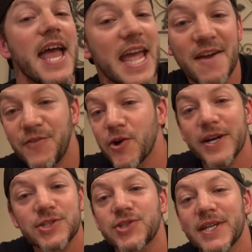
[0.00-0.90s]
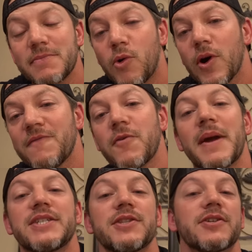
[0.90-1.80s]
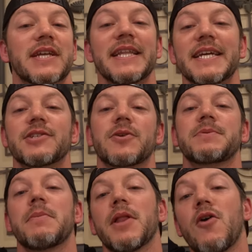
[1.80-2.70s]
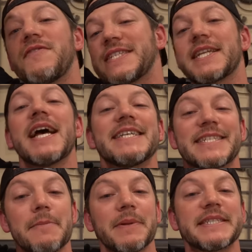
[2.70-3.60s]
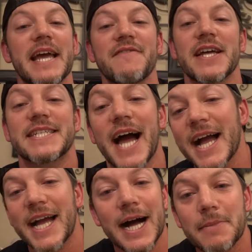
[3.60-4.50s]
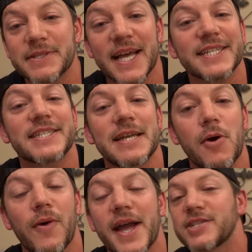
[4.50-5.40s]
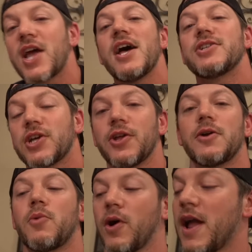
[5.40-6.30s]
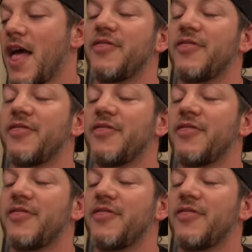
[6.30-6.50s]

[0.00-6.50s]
If you're interested in more information, there's a link in the description below. Visit simplysafe.com/demoranch to learn more.